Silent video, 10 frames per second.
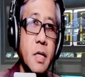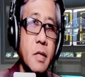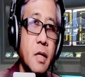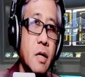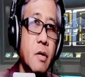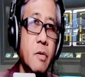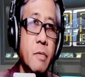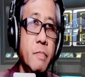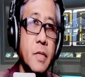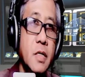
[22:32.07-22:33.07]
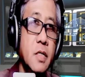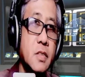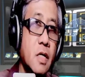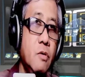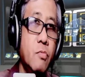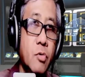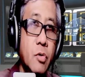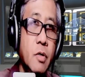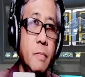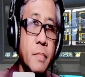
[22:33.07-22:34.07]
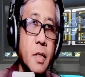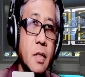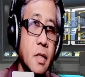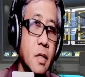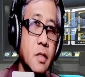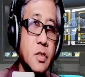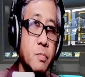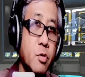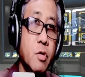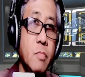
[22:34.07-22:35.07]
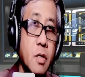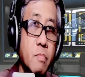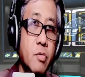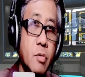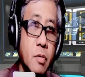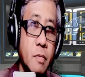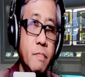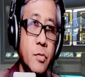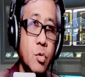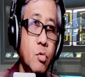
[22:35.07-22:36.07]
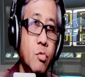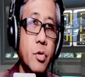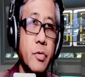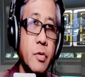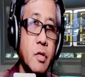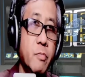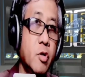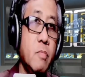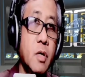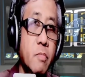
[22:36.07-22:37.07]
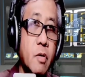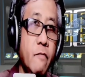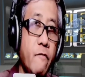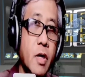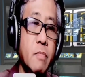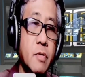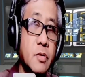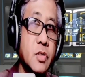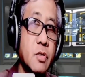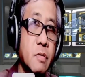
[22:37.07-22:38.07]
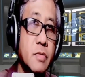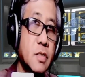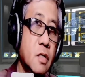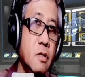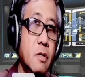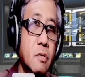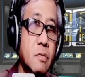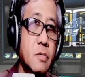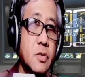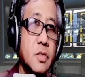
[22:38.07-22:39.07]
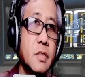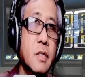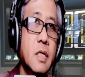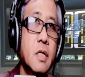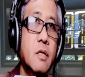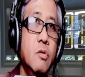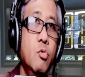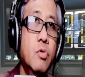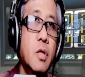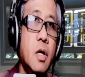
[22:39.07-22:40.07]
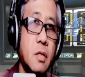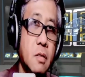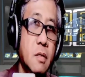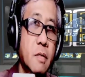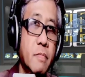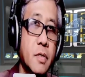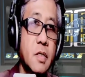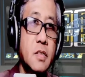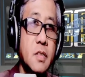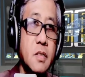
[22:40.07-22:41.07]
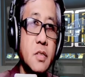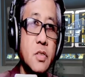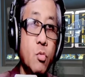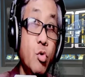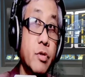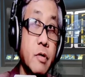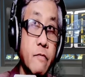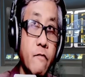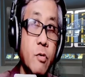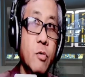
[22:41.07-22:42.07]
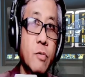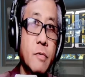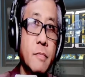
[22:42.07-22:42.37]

Now the cell wall is permeable to water. The permeable fibers of cellulose do not resist water flow.